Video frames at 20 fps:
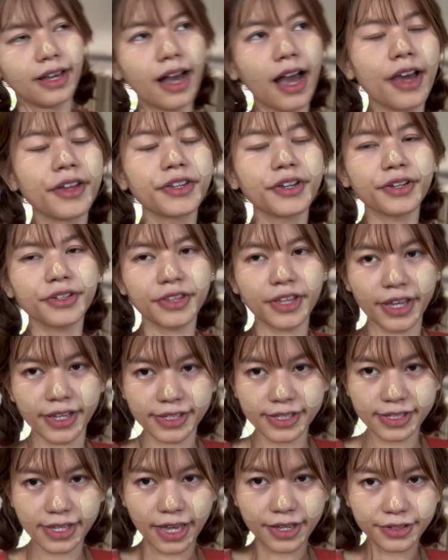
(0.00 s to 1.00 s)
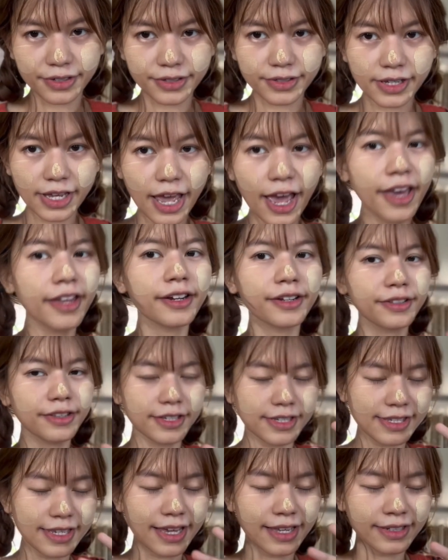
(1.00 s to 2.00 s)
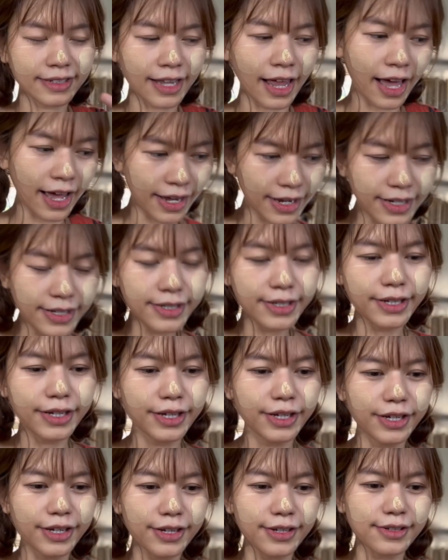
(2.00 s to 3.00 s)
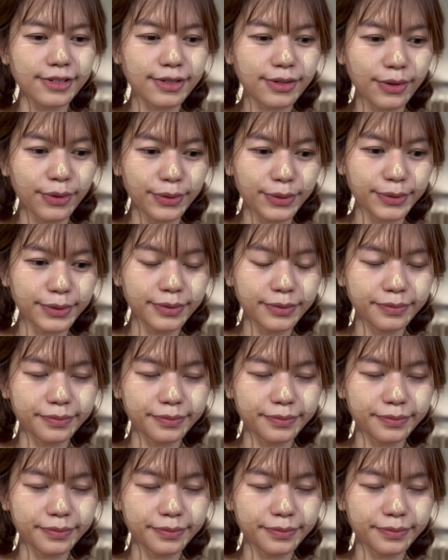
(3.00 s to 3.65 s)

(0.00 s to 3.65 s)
under the sun, under the sunlight. So,